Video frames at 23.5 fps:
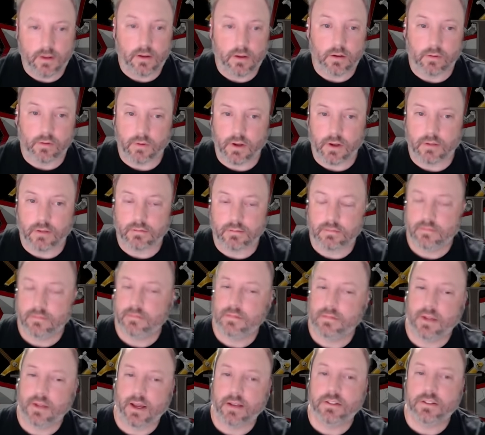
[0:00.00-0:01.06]
Well,
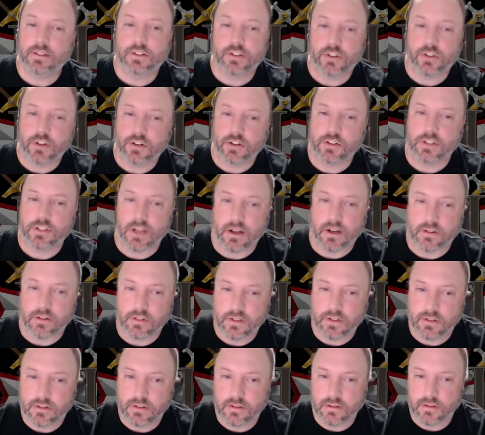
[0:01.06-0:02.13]
as it turns
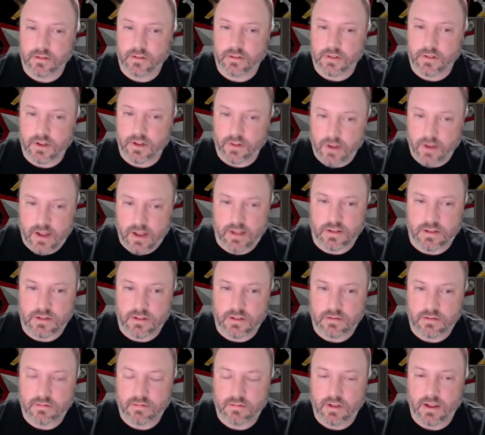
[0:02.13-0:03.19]
out, there
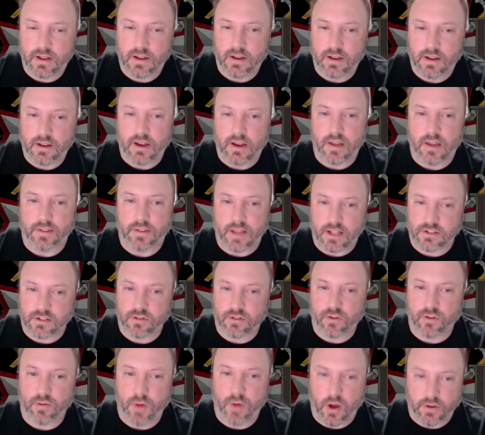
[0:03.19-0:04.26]
is, and that's
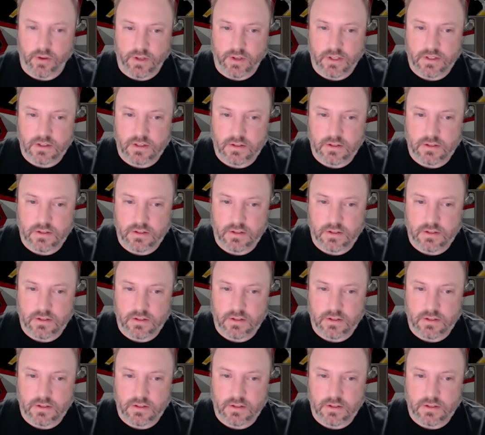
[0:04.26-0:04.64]
Grimaldus.